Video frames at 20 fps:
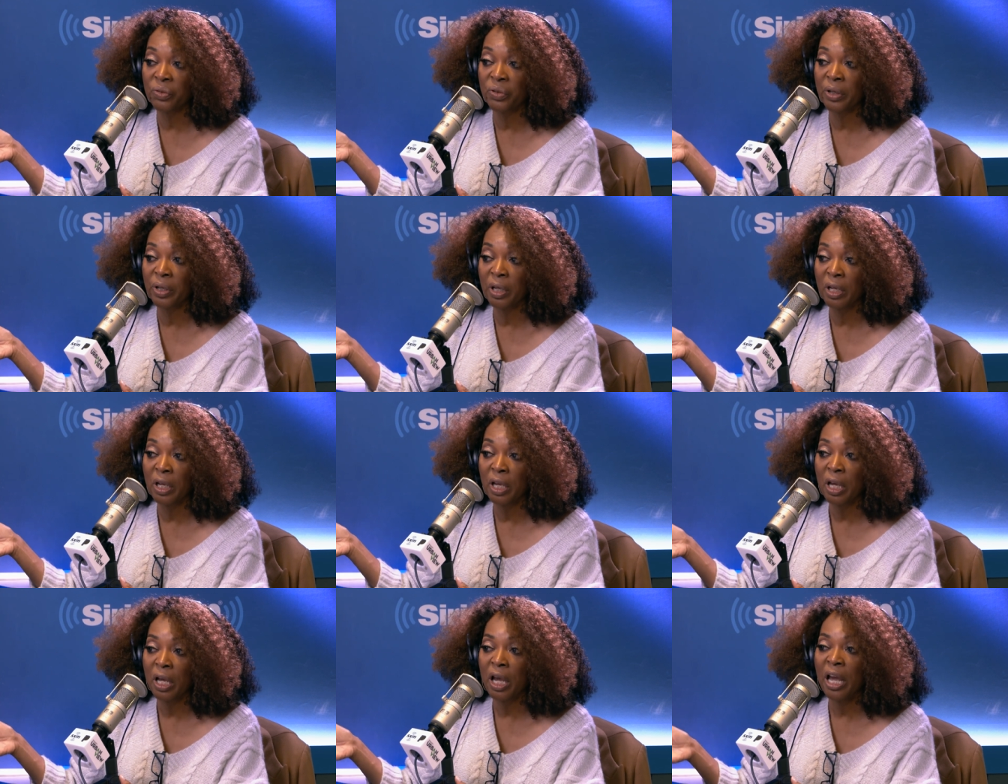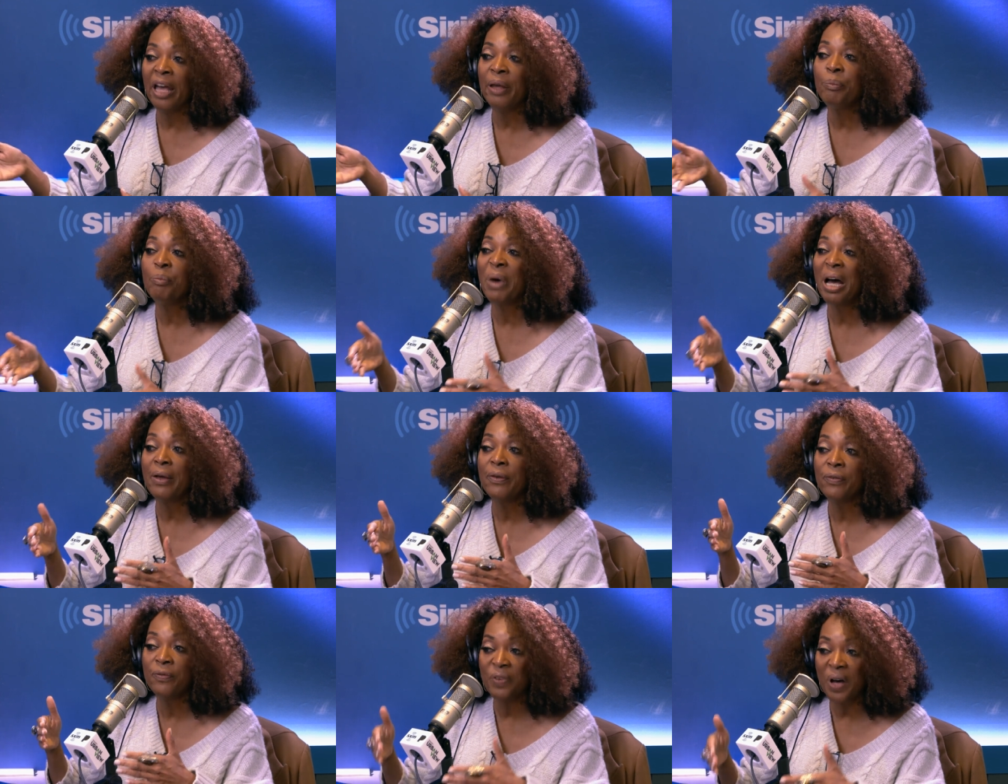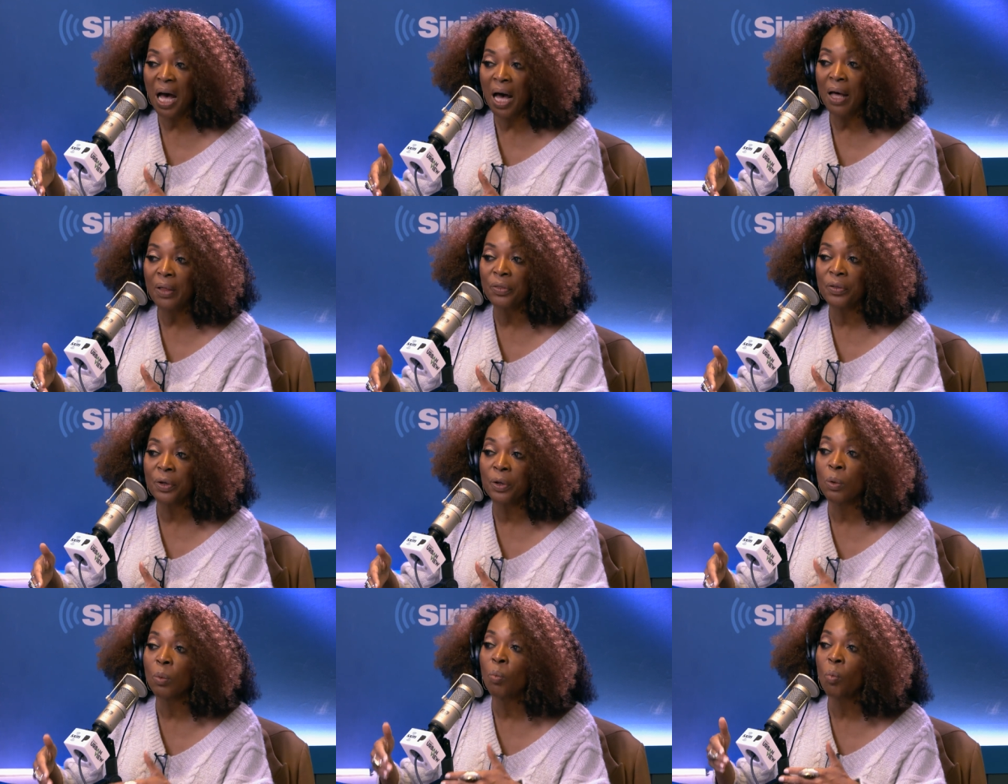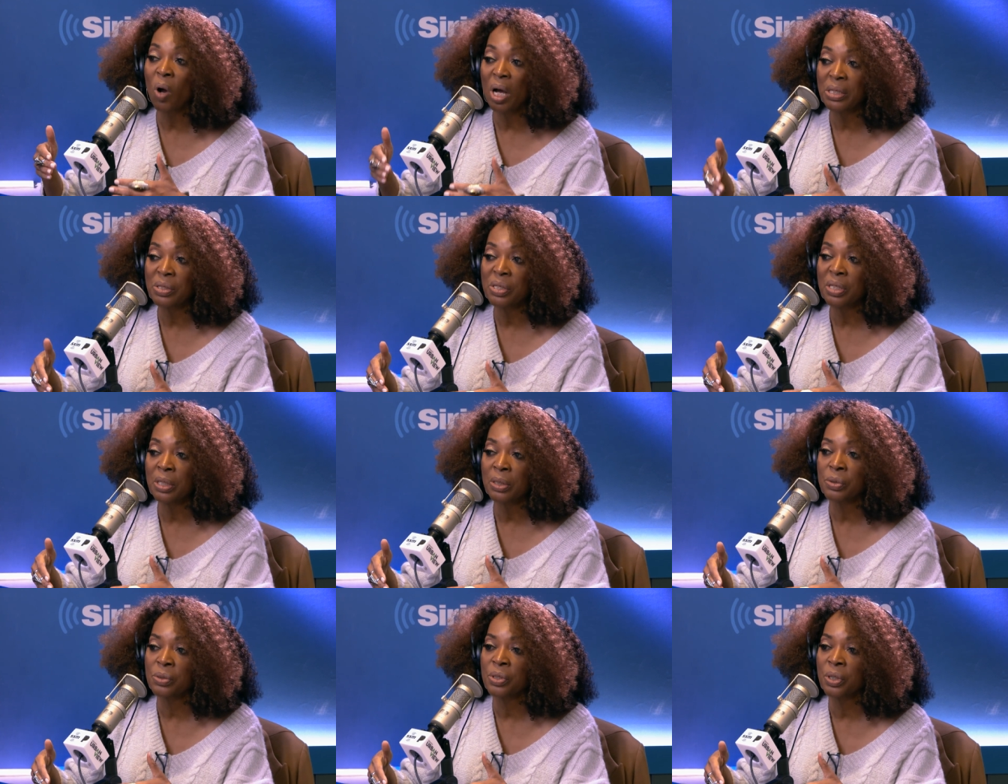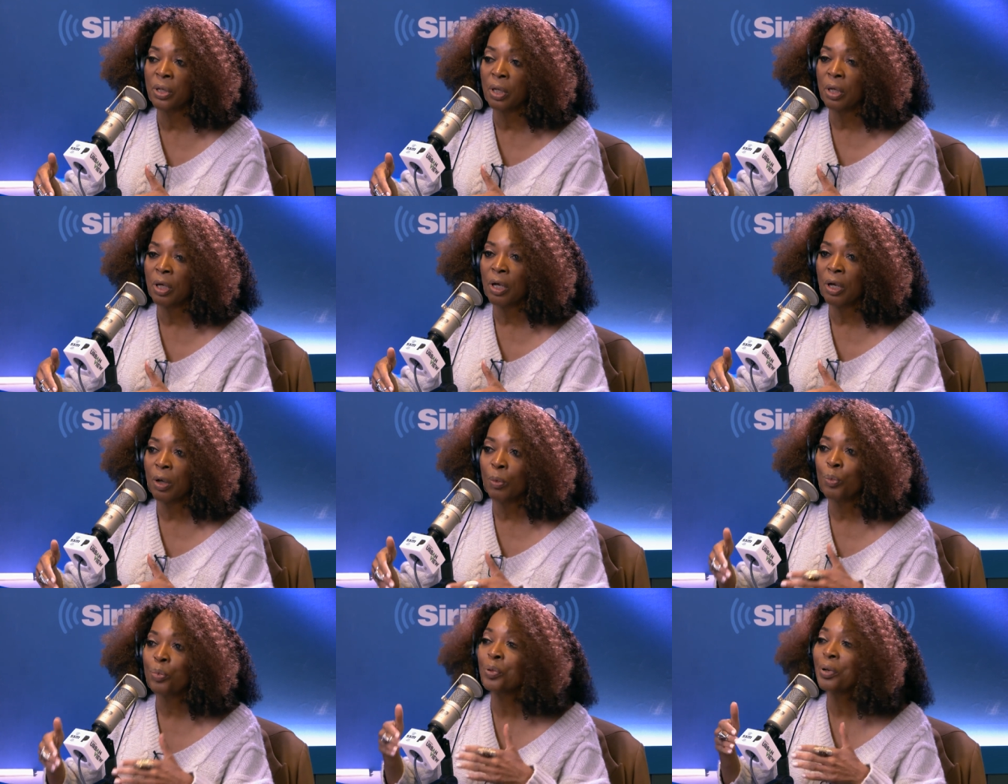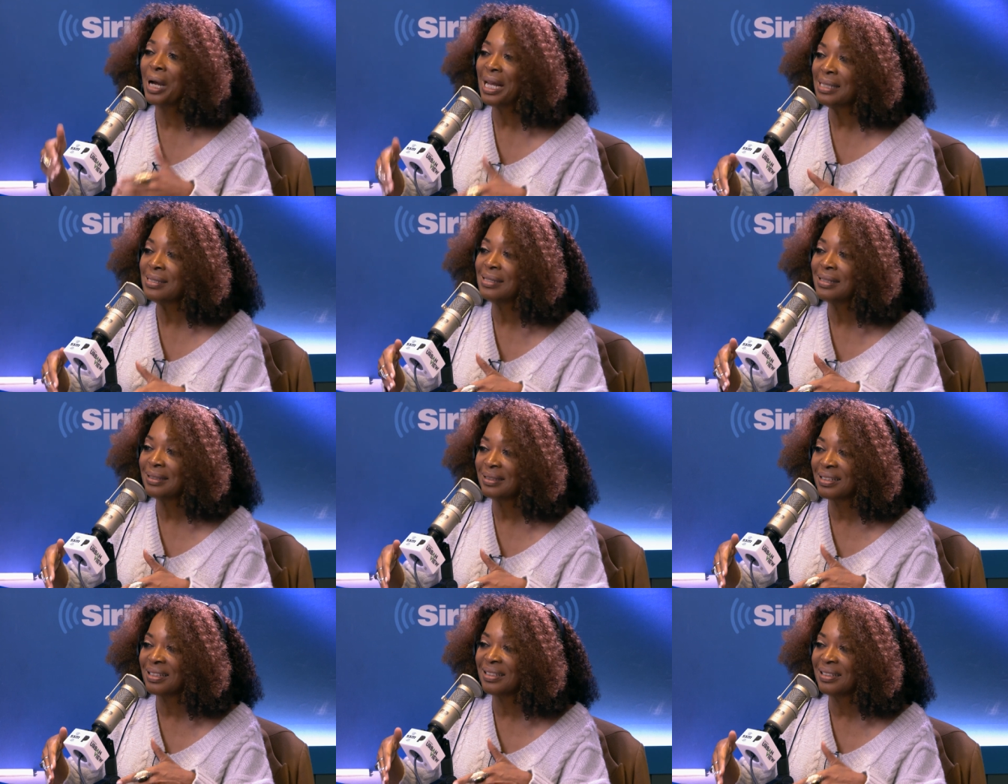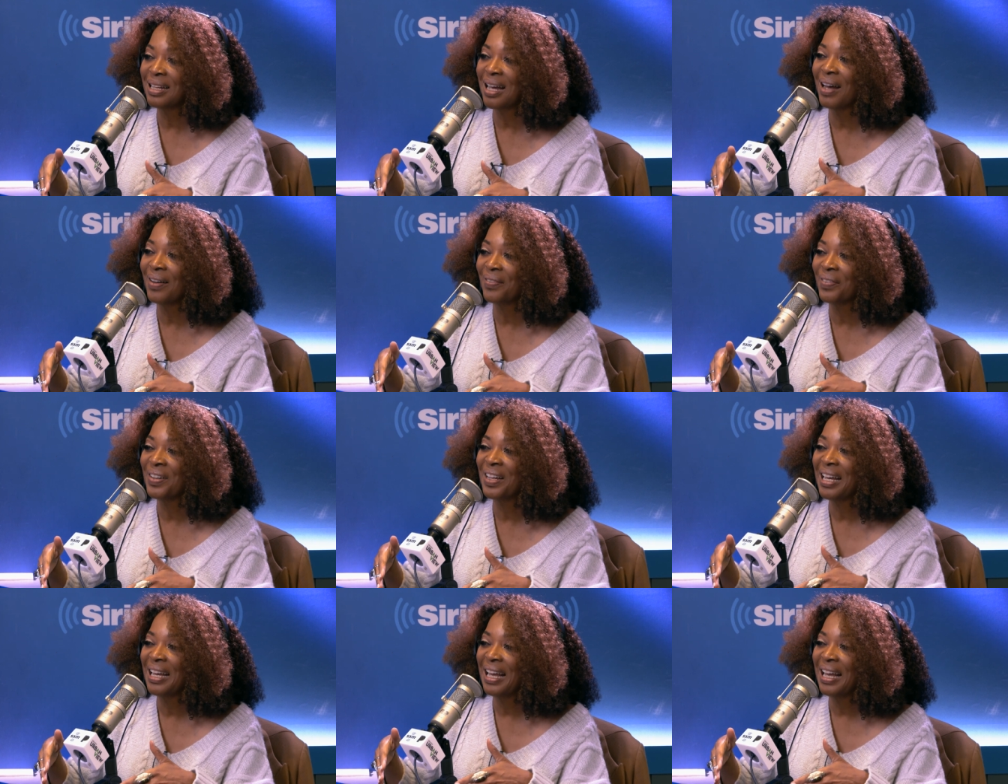Mm. And my father wasn't present enough